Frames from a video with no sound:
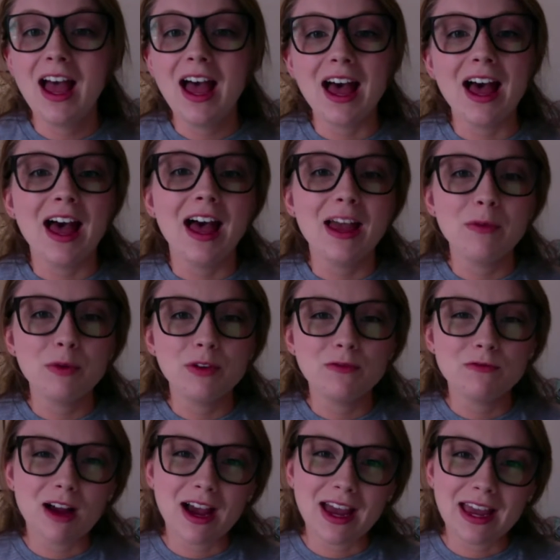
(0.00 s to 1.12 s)
I would
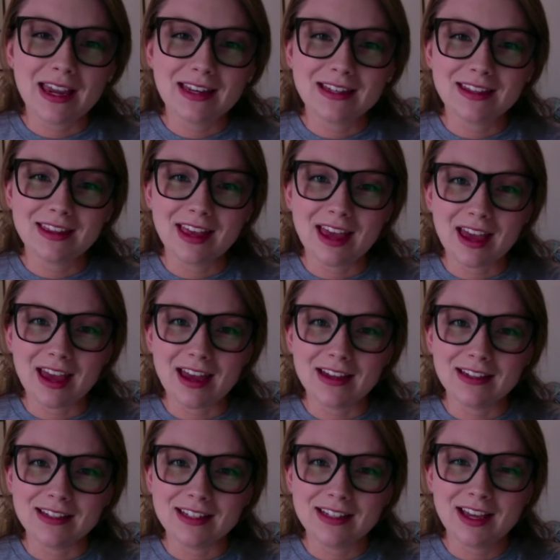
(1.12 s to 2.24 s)
write
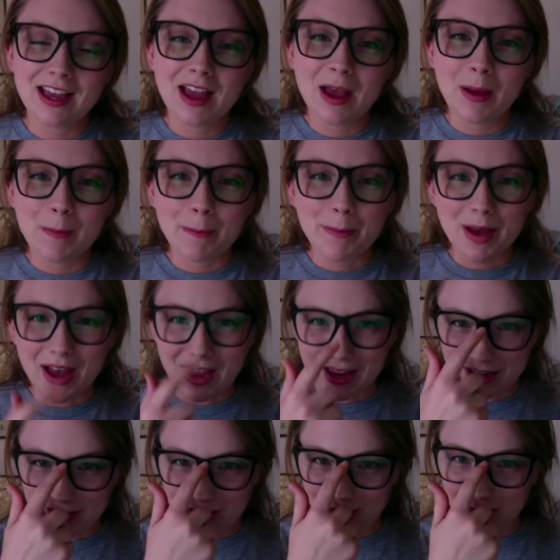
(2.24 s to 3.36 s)
that my
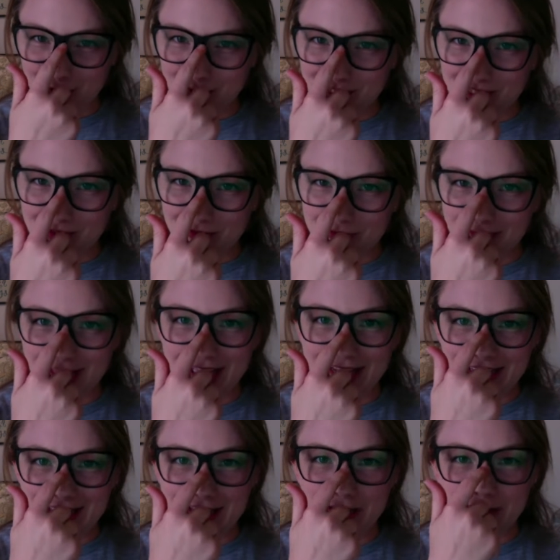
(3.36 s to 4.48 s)
nose is flat
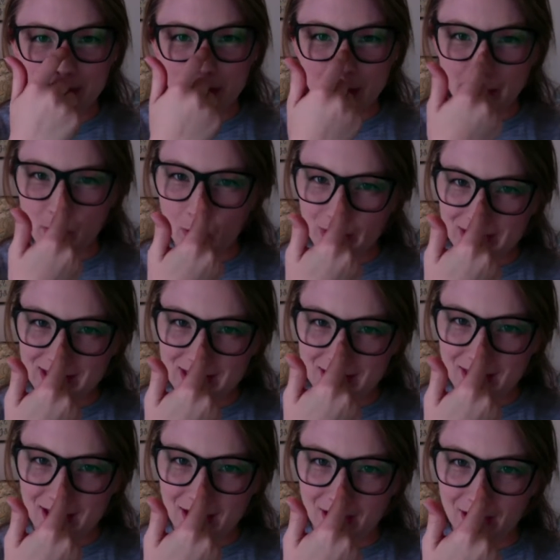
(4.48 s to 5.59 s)
here but pointy
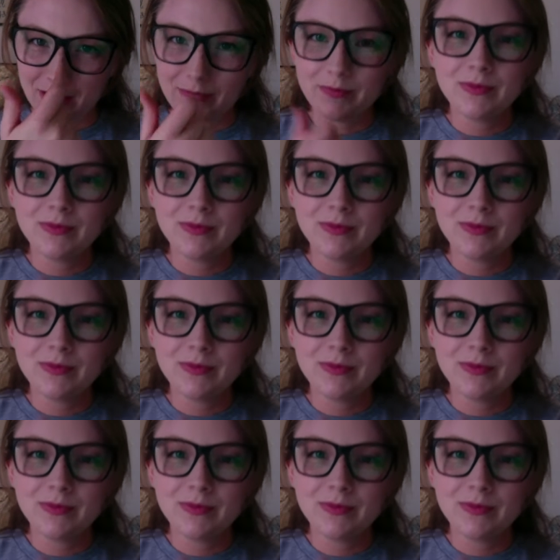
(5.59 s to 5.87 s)
there.